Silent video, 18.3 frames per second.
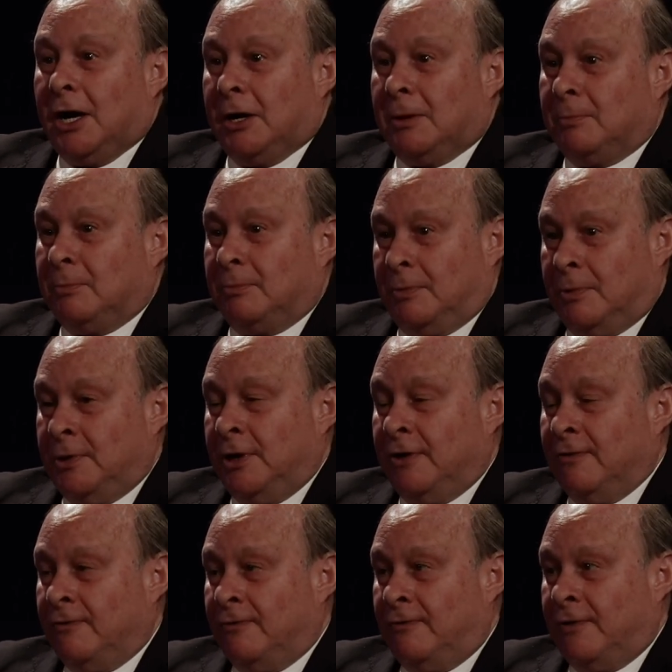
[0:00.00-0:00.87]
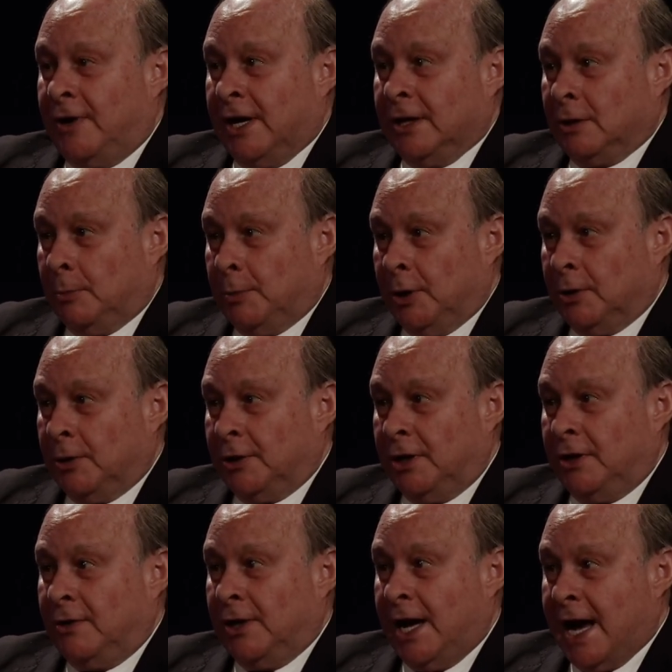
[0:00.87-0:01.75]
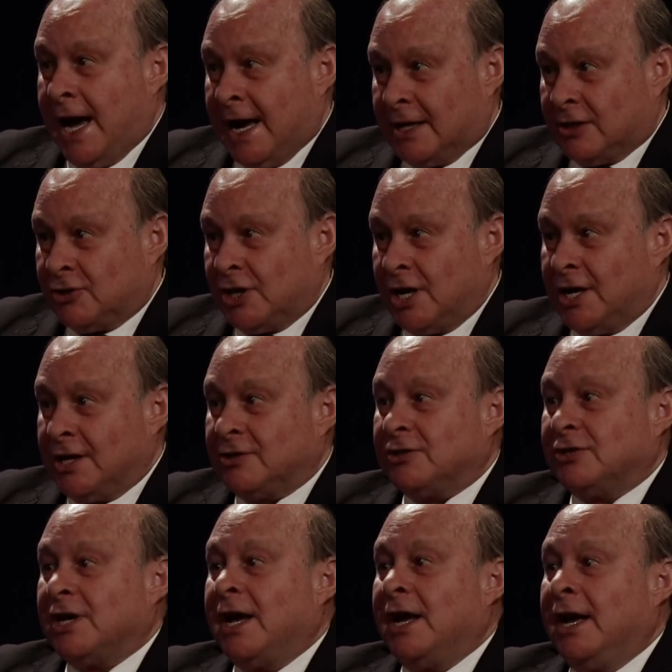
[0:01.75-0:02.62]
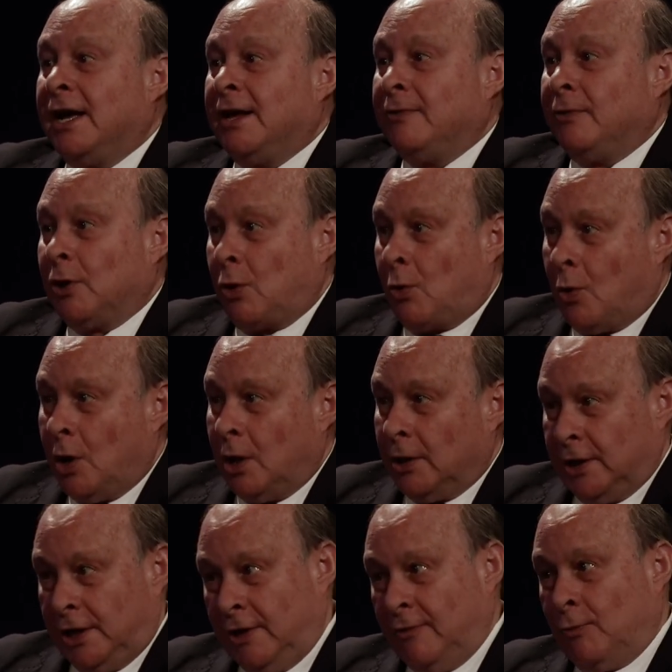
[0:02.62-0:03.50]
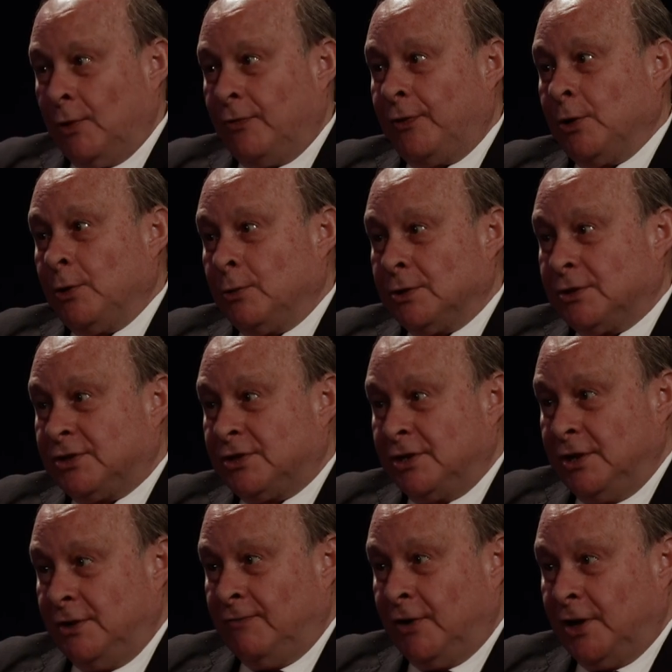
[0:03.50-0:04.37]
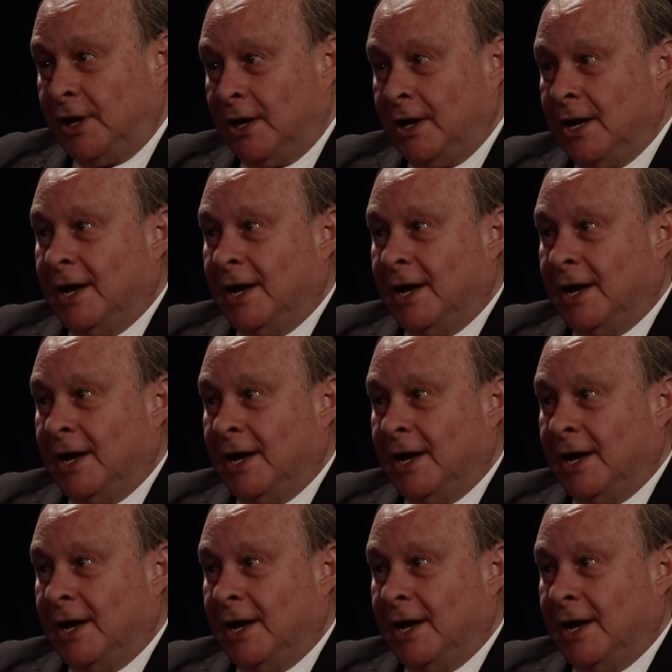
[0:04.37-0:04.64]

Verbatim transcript: um, the availability, the access, Absolutely. and the quality of what they're receiving. Right.